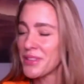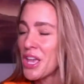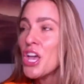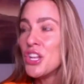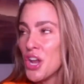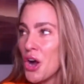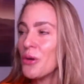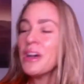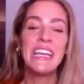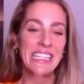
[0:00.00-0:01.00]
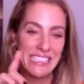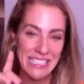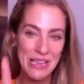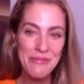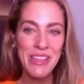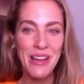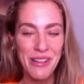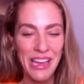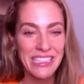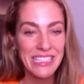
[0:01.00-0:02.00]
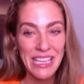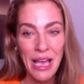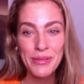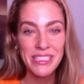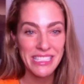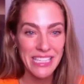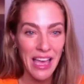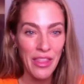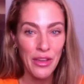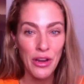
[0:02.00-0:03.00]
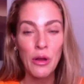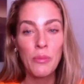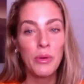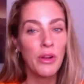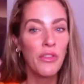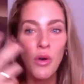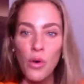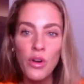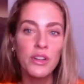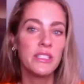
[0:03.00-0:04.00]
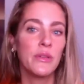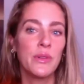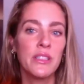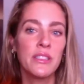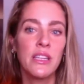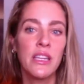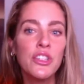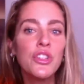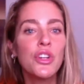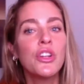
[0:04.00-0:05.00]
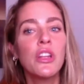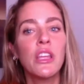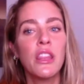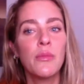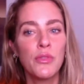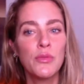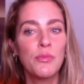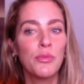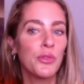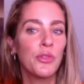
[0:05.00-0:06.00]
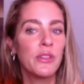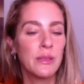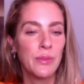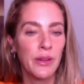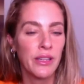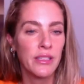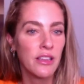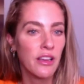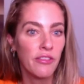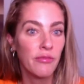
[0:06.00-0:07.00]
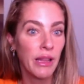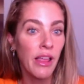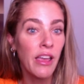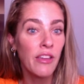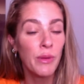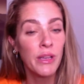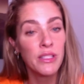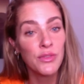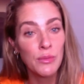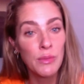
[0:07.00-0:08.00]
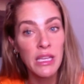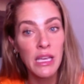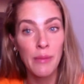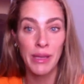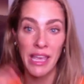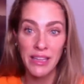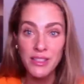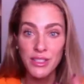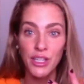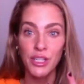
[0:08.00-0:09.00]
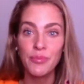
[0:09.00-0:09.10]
no, it seemed that way because I kept it together. But of course, it was internally the most brutal experience of my life, because for me, I'm a Cancer.